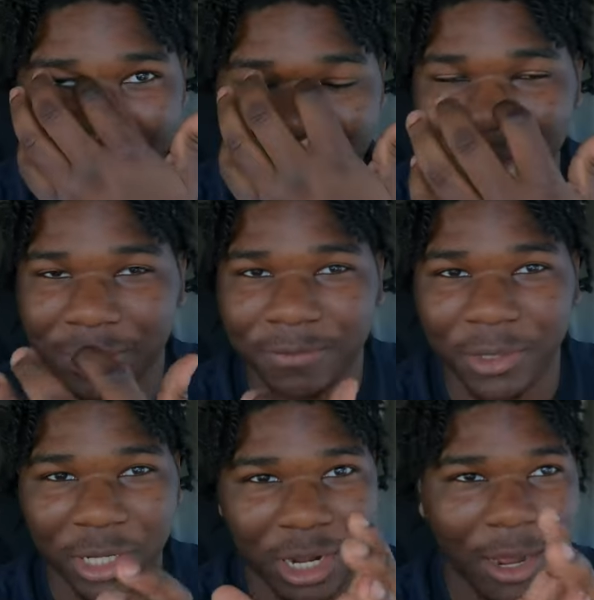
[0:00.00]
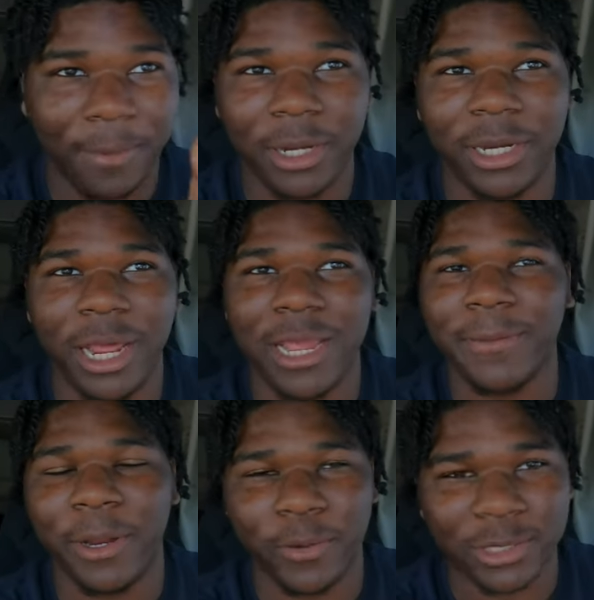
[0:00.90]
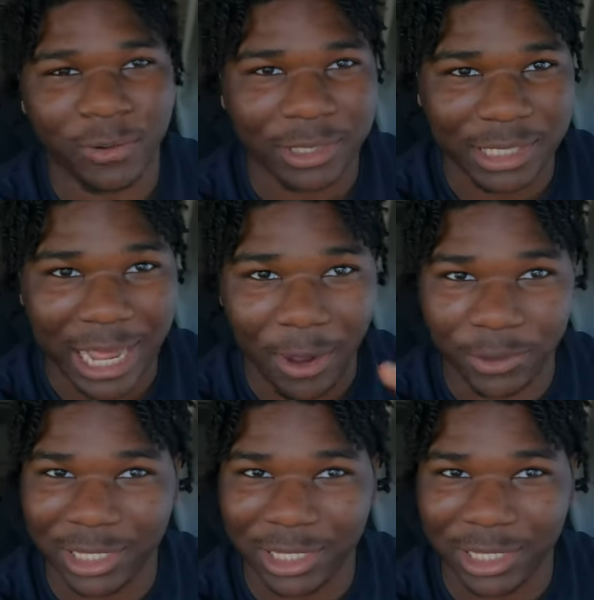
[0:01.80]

um, the company name that was on the sign